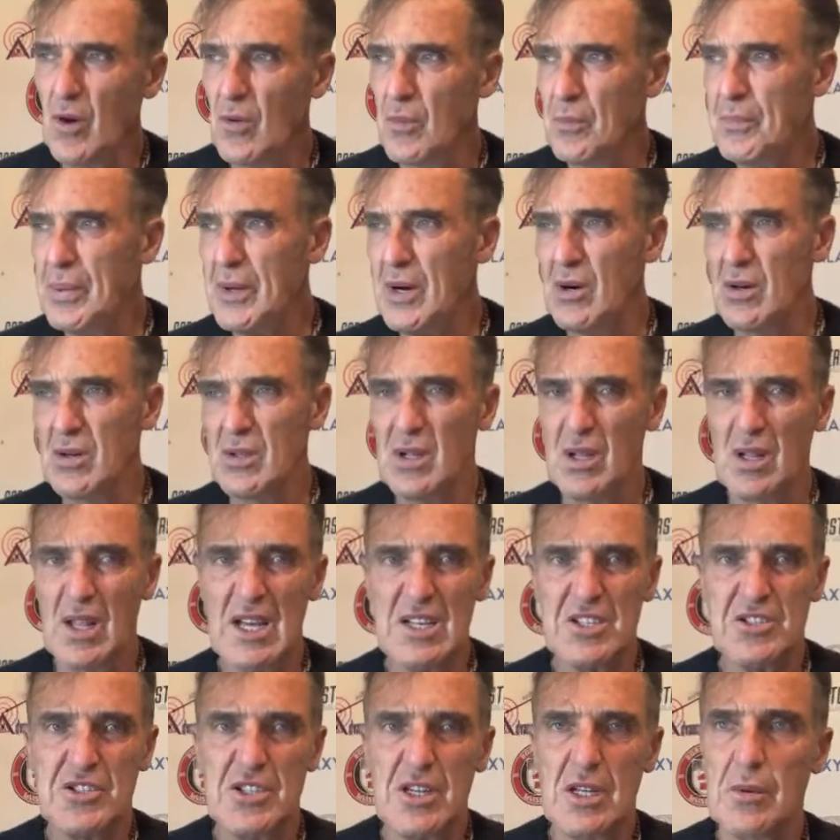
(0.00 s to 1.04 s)
people in the
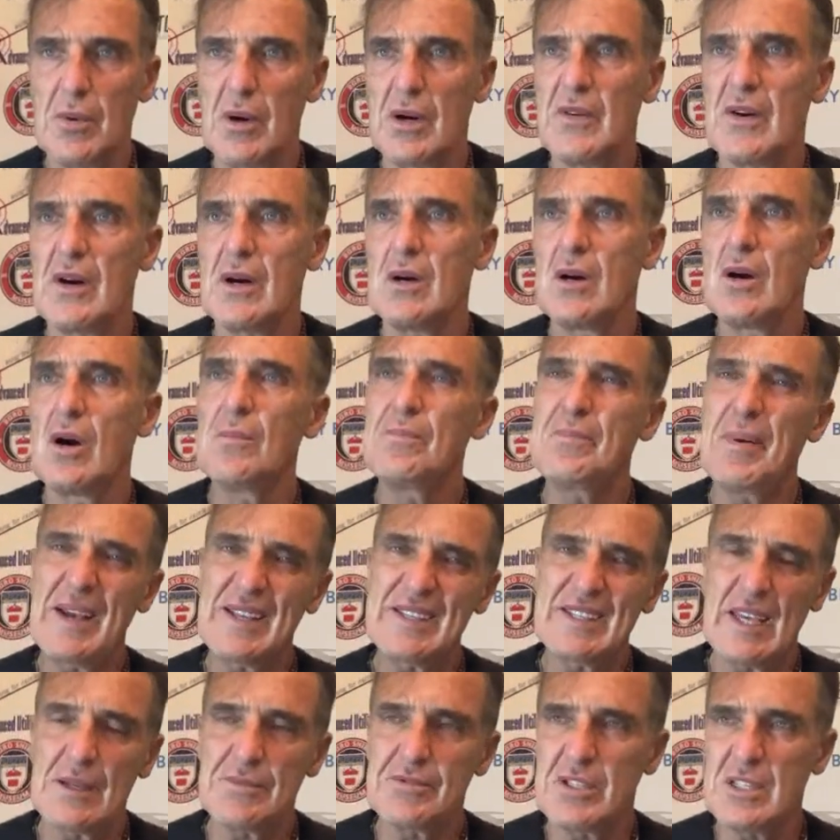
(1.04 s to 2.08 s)
last year or whatever, Ben
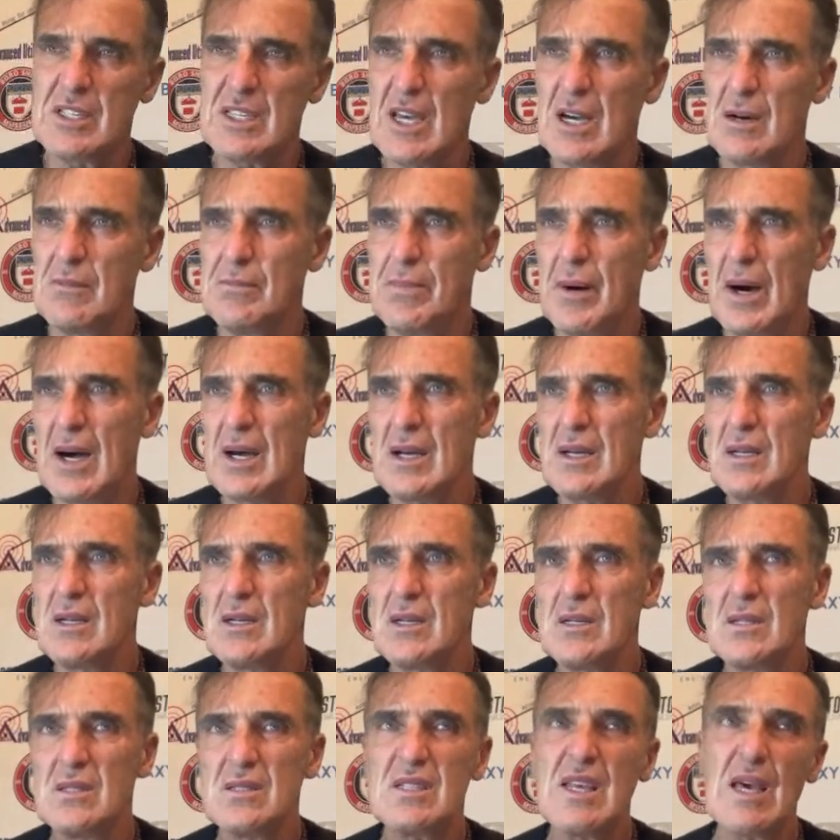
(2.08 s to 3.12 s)
Gibson, get him back.
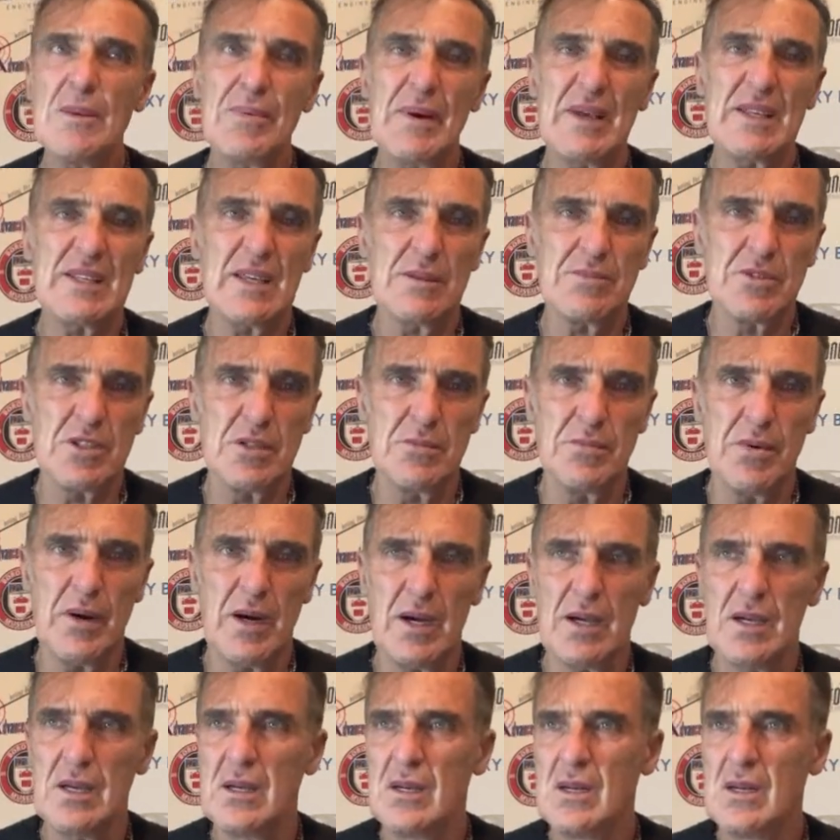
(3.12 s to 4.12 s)
Get Ben Gibson back.